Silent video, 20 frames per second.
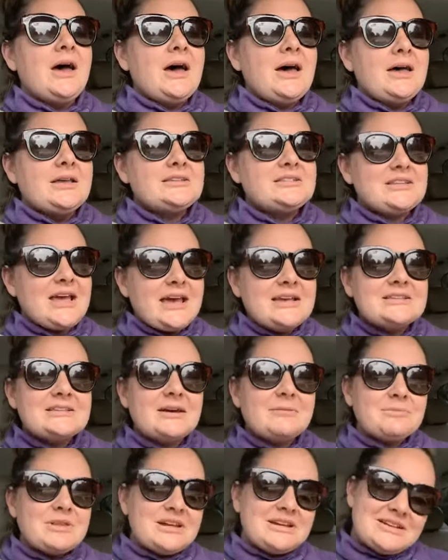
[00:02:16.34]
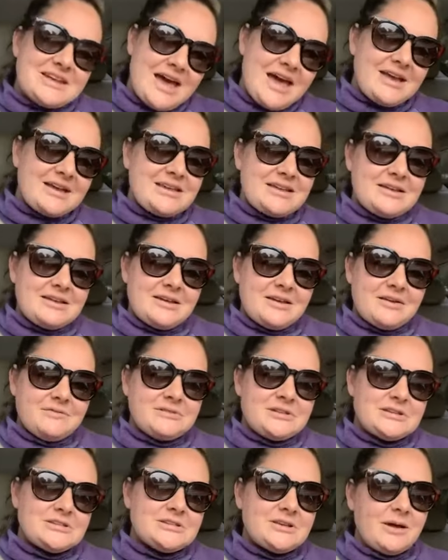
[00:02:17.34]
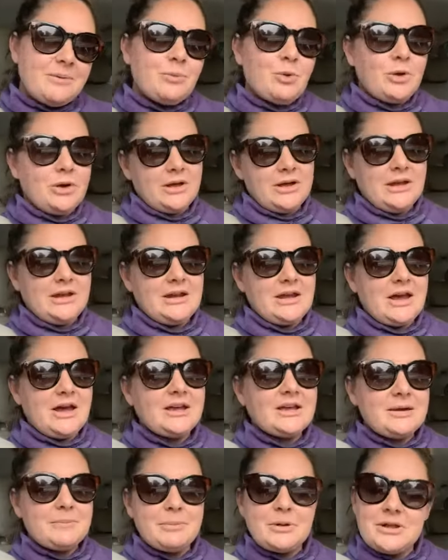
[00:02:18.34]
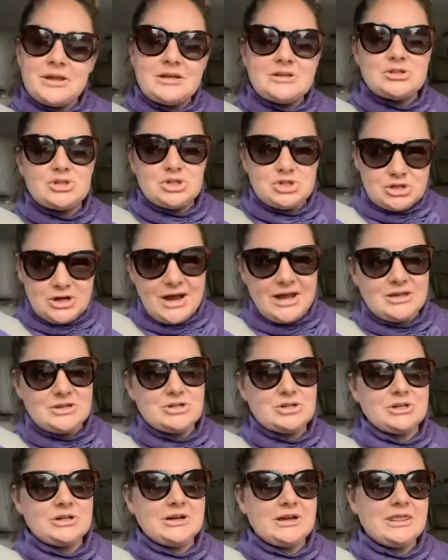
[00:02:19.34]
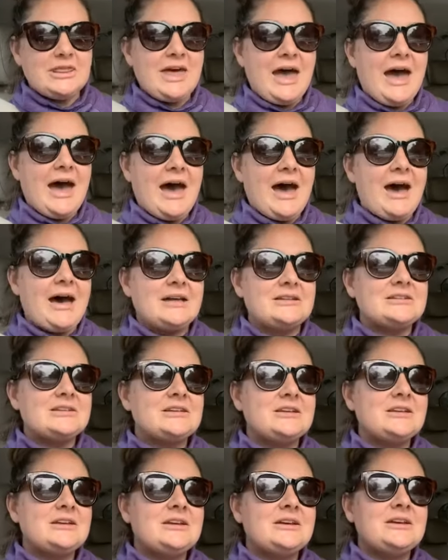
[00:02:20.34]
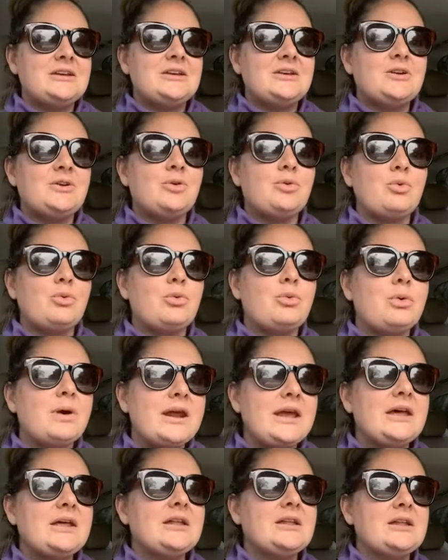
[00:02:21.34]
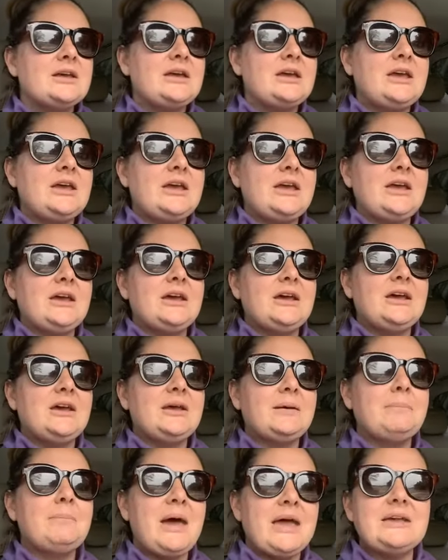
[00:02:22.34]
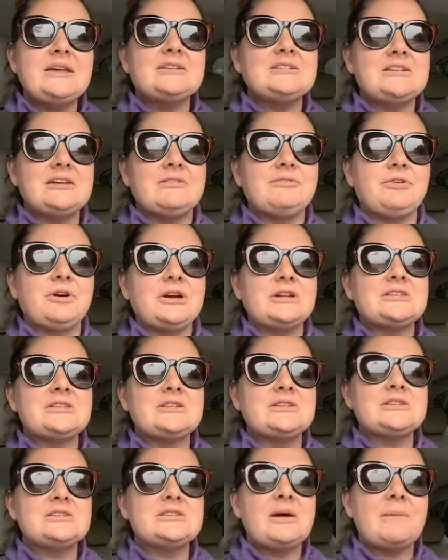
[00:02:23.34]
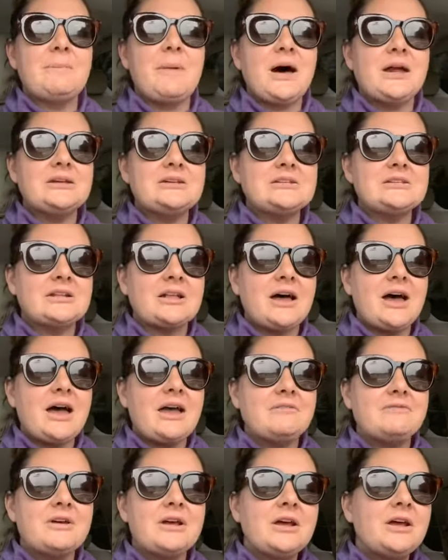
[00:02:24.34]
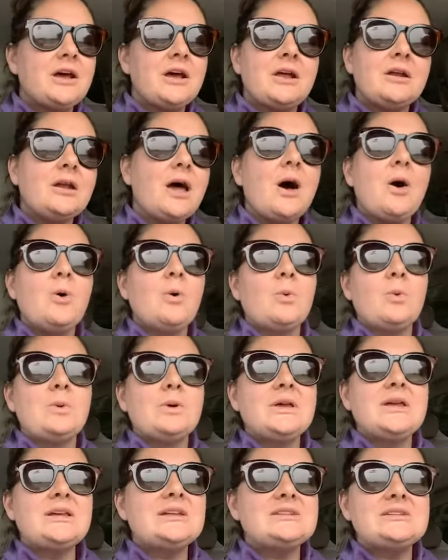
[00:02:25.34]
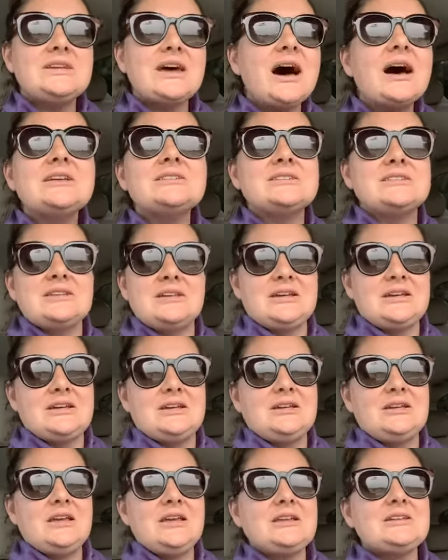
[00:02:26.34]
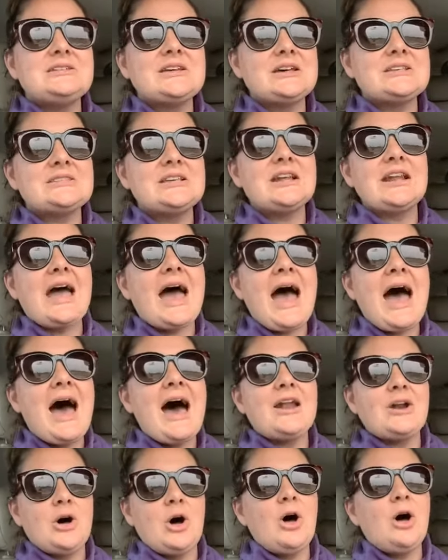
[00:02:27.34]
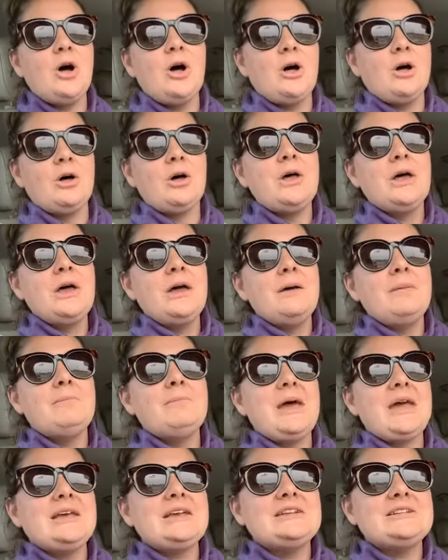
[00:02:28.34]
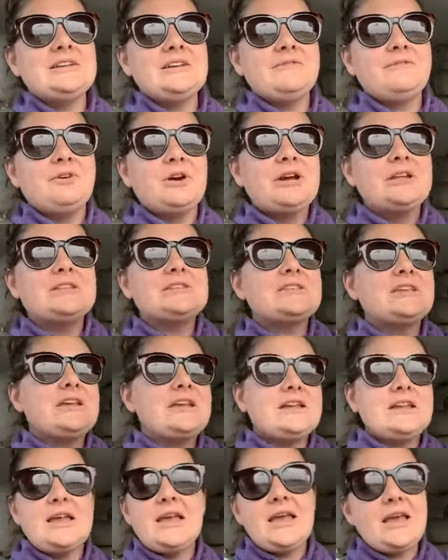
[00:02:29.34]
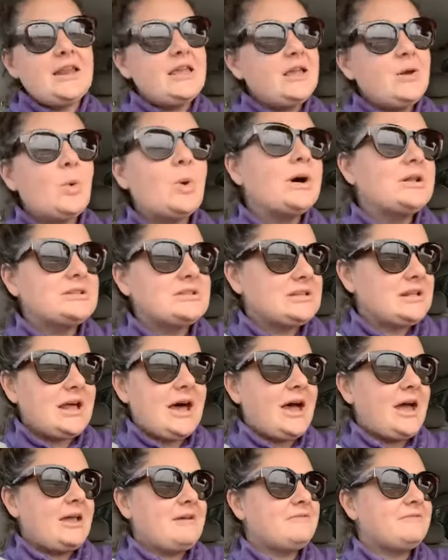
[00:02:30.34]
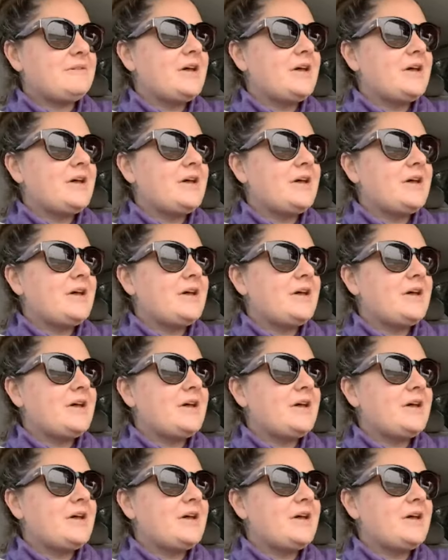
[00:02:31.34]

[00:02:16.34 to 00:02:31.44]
say something negative to someone, a complete stranger at that, really make a difference in somebody's life? No, it doesn't. It doesn't at all make a difference in anyone's life.